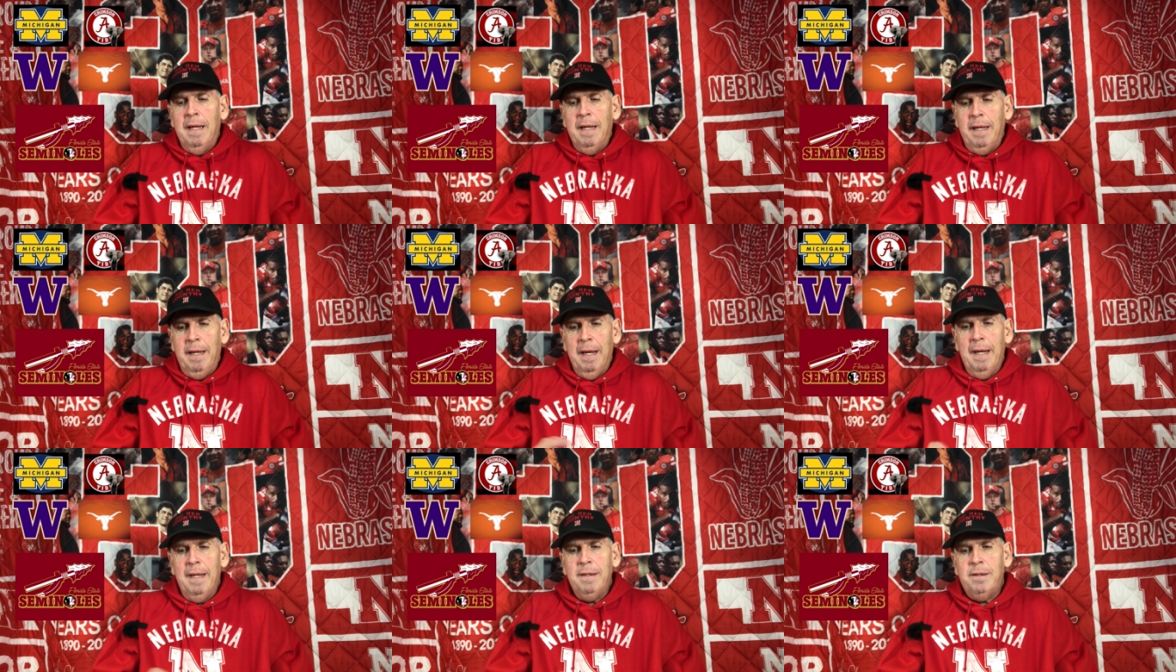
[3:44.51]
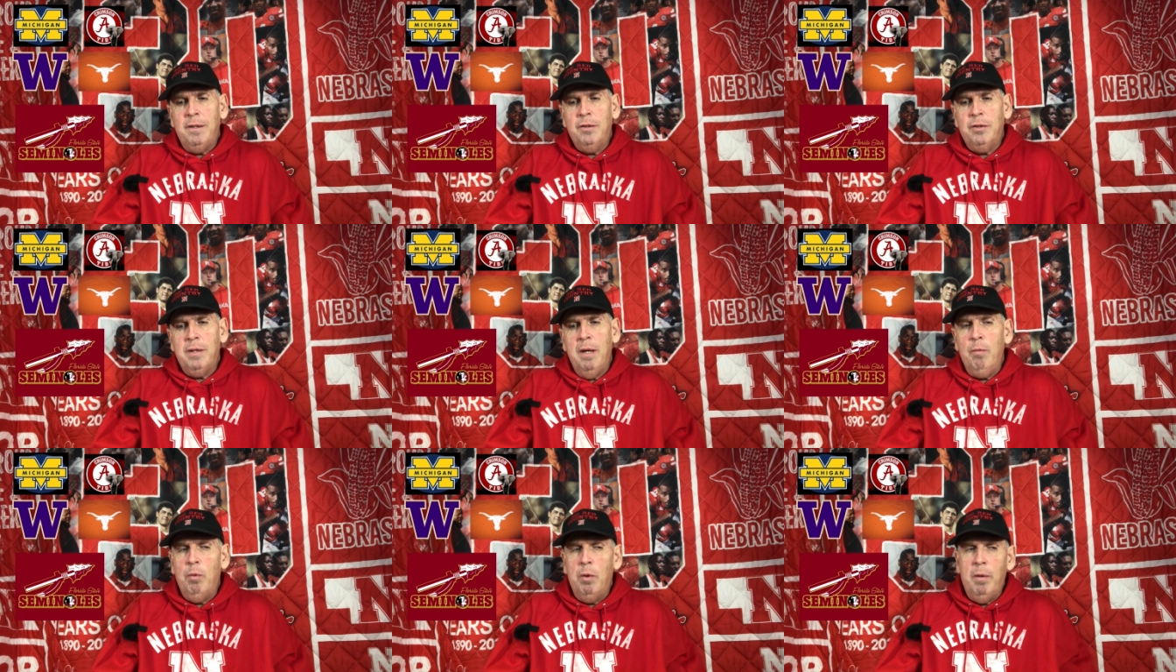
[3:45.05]
Yes, they're
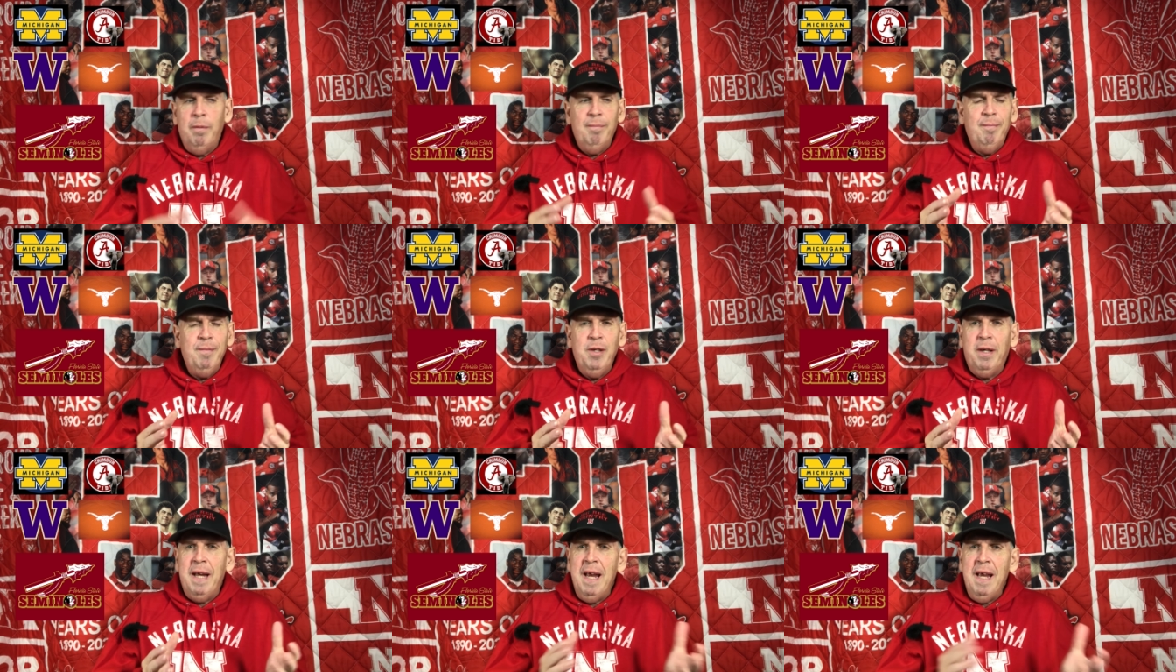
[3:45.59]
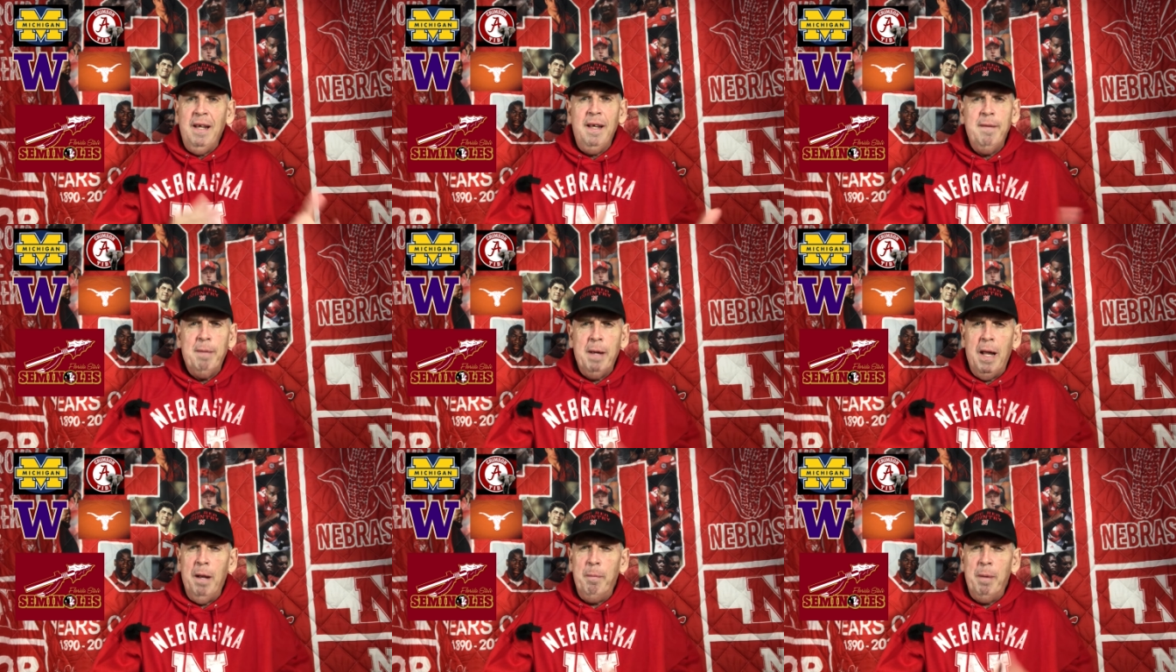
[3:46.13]
saying, well, you can
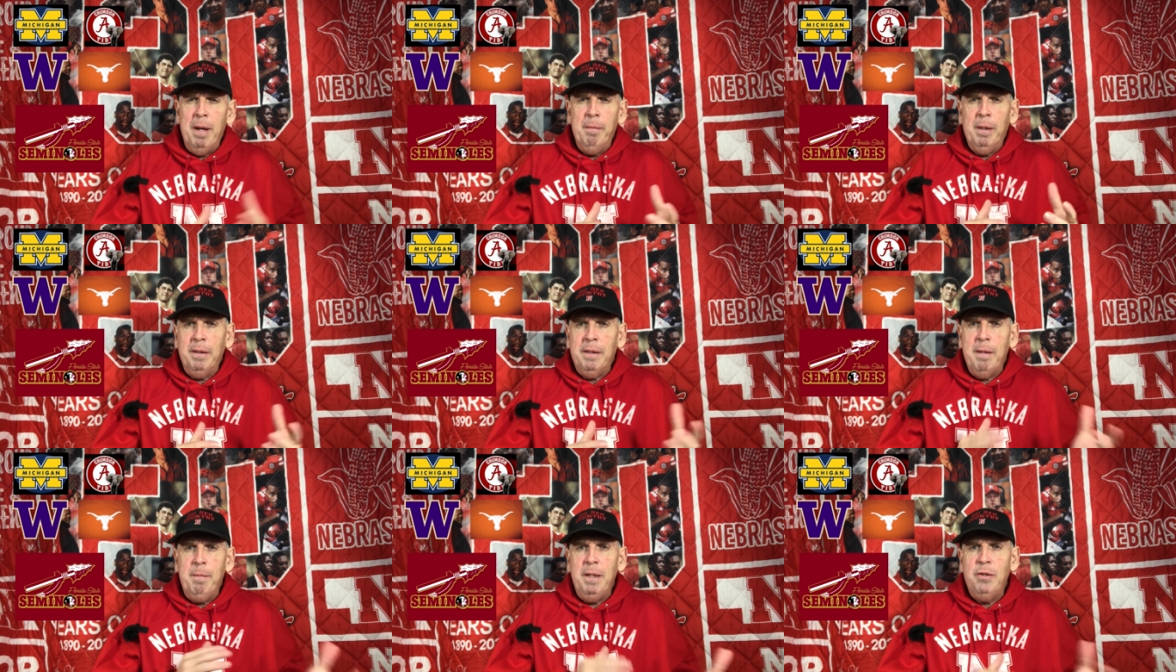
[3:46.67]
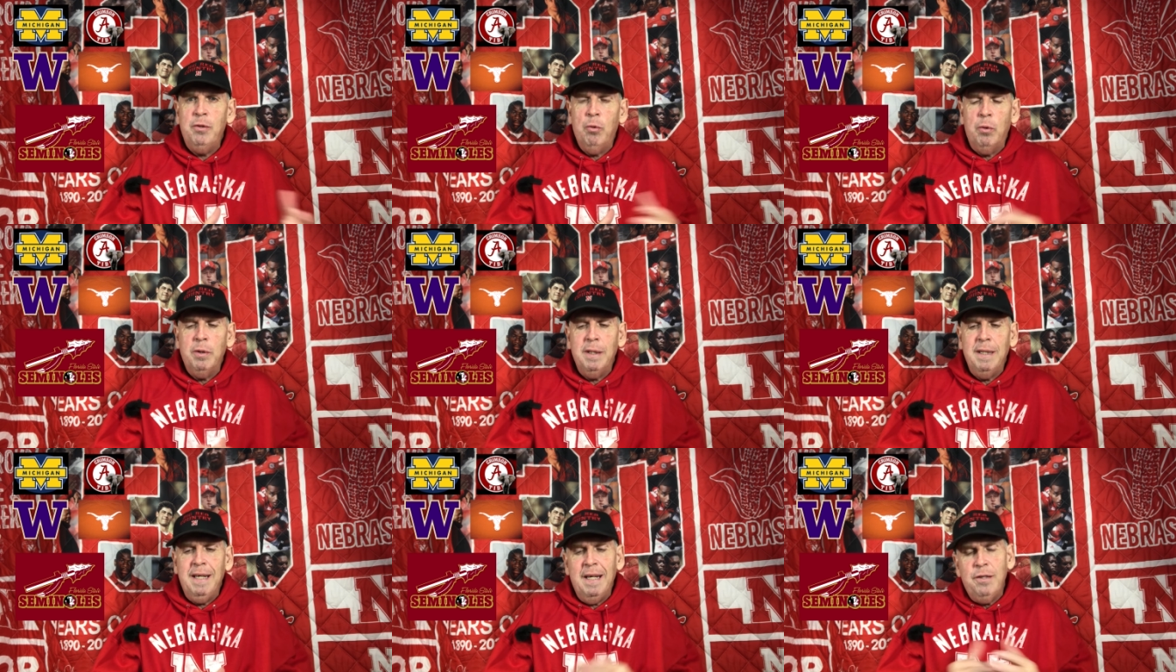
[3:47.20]
leave Alabama They beat
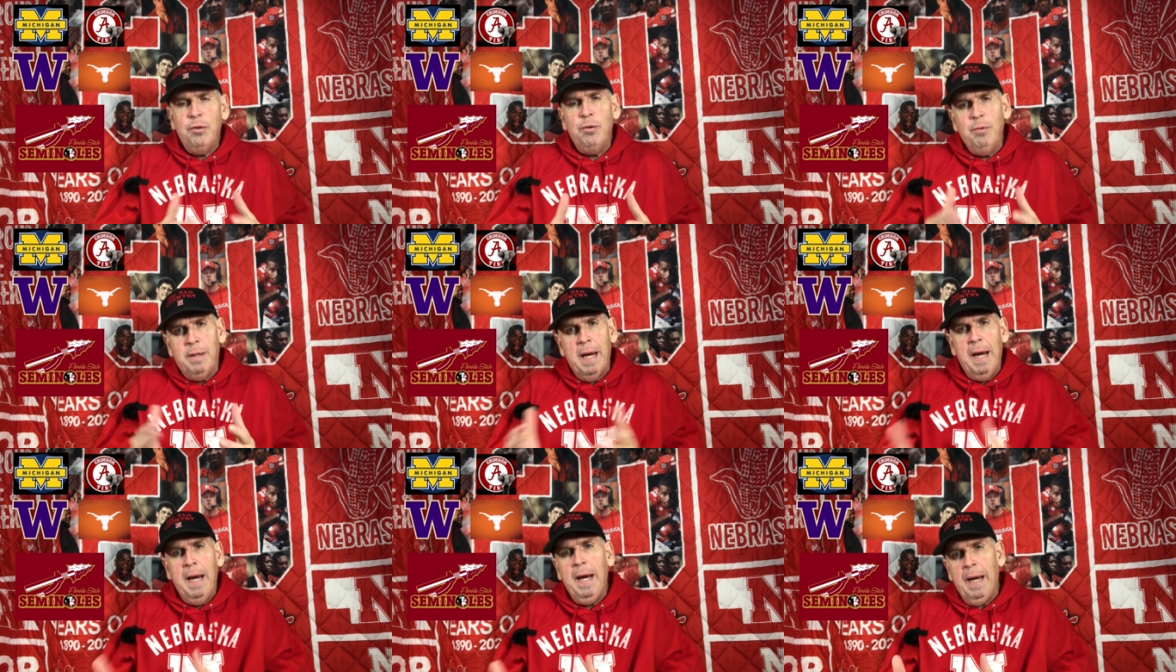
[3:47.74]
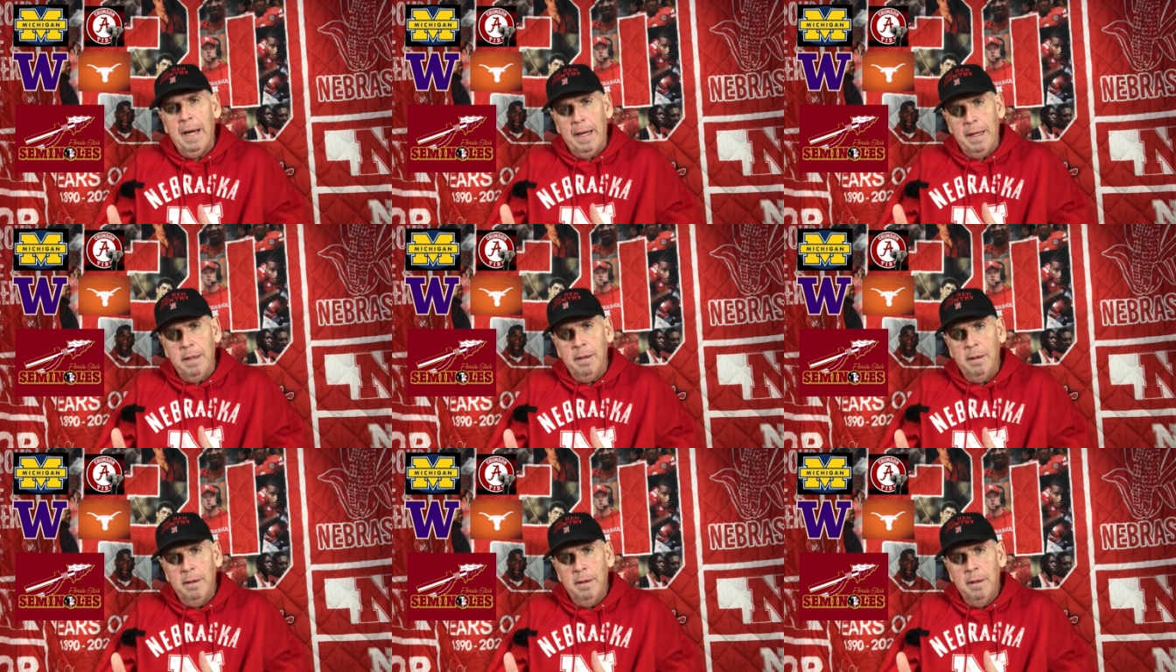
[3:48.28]
Georgia. Yes, you can.